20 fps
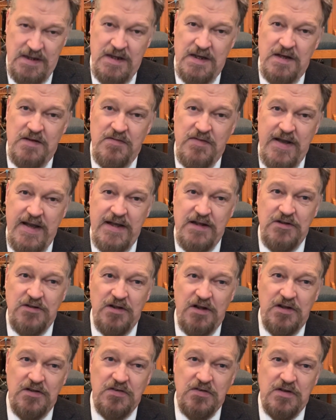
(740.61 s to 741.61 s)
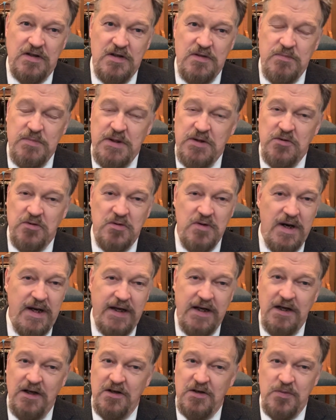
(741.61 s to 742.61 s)
Evangelists can be
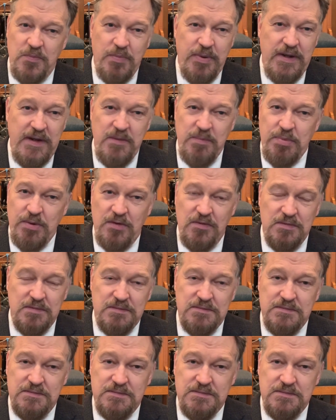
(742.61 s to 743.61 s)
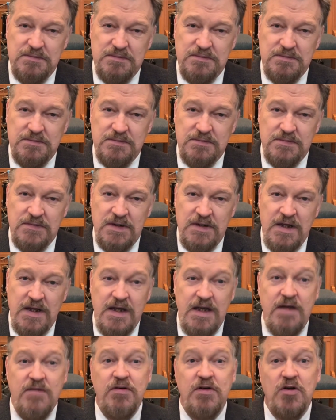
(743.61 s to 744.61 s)
regular people,
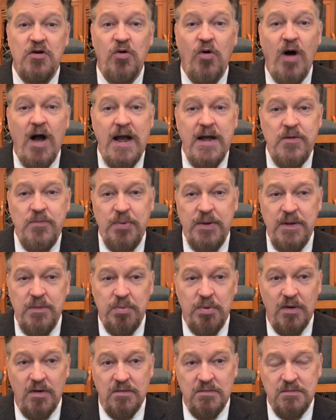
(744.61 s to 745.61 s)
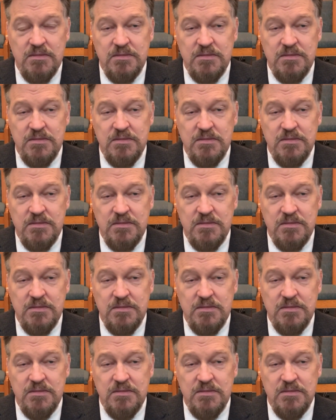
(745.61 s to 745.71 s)
even quiet people.